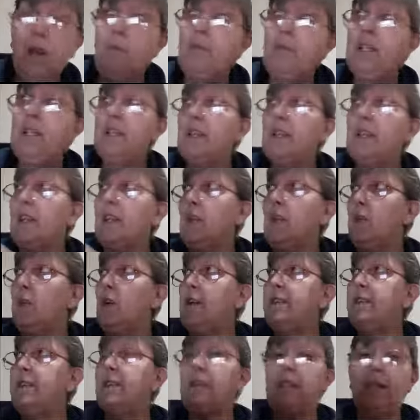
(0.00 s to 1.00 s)
because
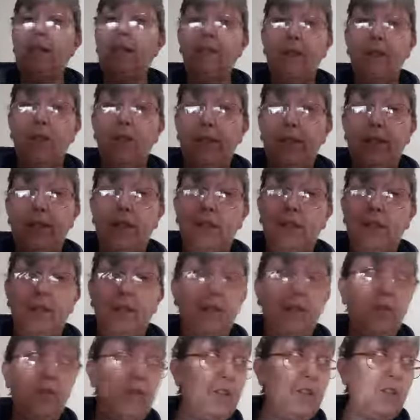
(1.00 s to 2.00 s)
otherwise the CPI is going to
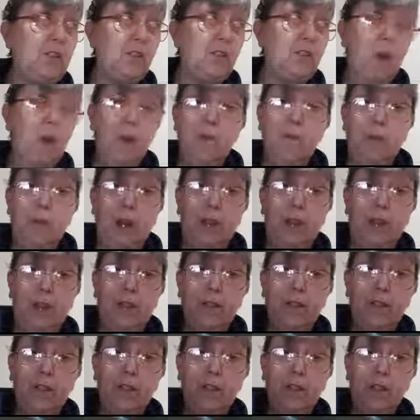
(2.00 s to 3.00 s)
increase so
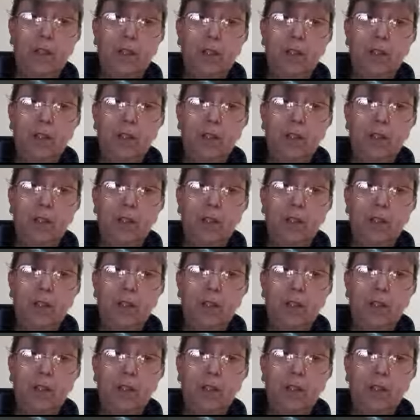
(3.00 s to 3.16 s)
much,